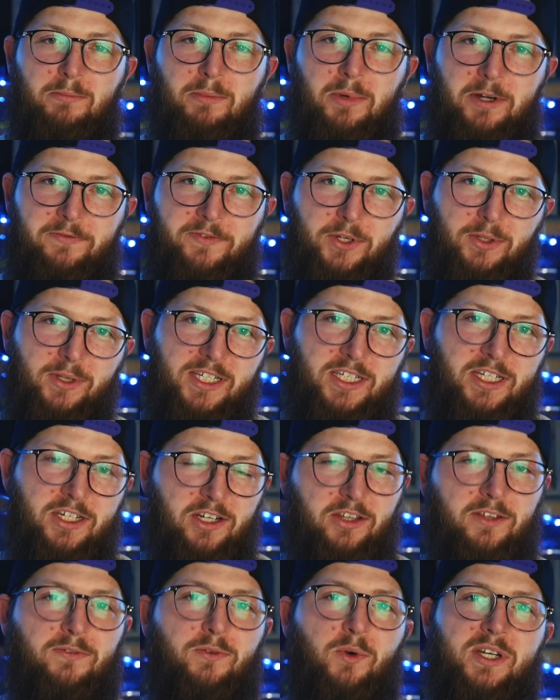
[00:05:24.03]
But if you listen
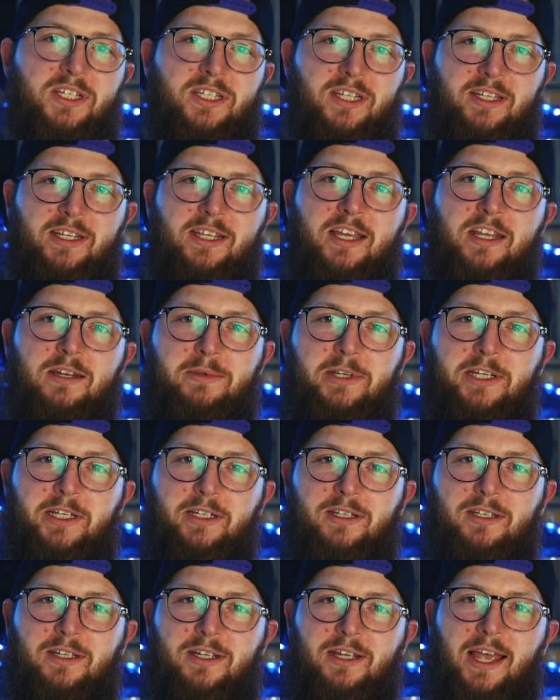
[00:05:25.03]
to the voice of the
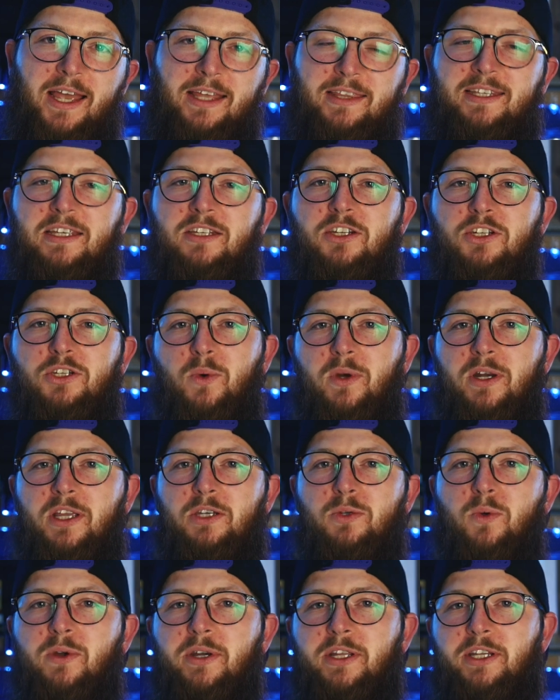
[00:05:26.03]
enemy, at the end of twenty
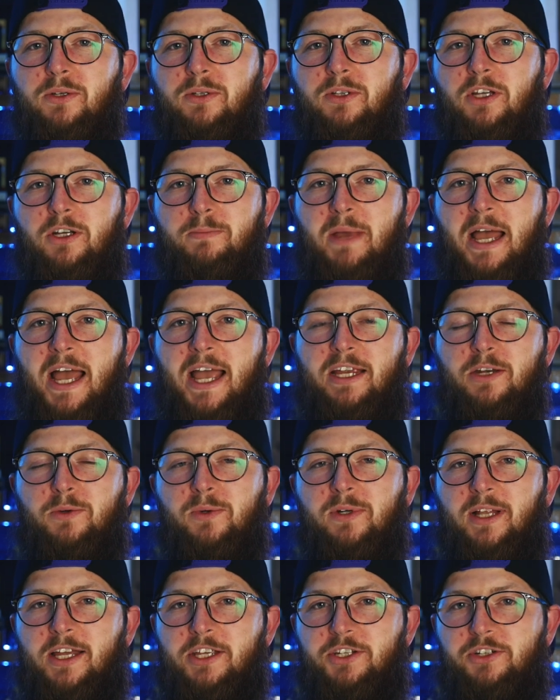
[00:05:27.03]
twenty, you'll look back and
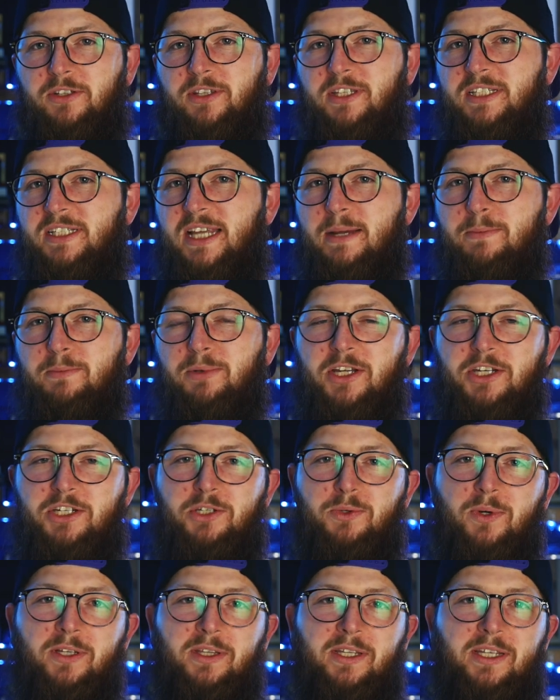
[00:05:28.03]
realize you're at the same place
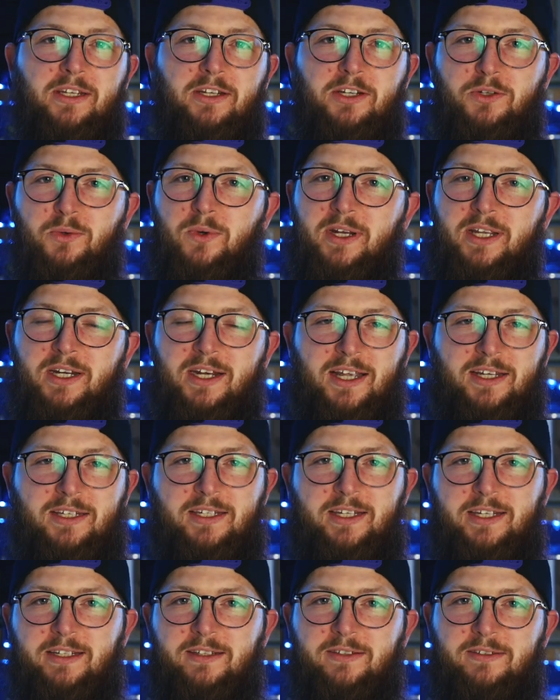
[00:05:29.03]
you were at the end of twenty
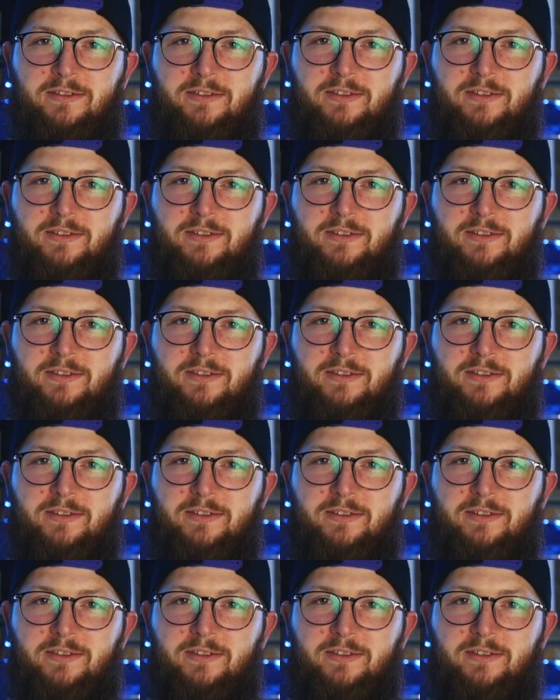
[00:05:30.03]
nineteen.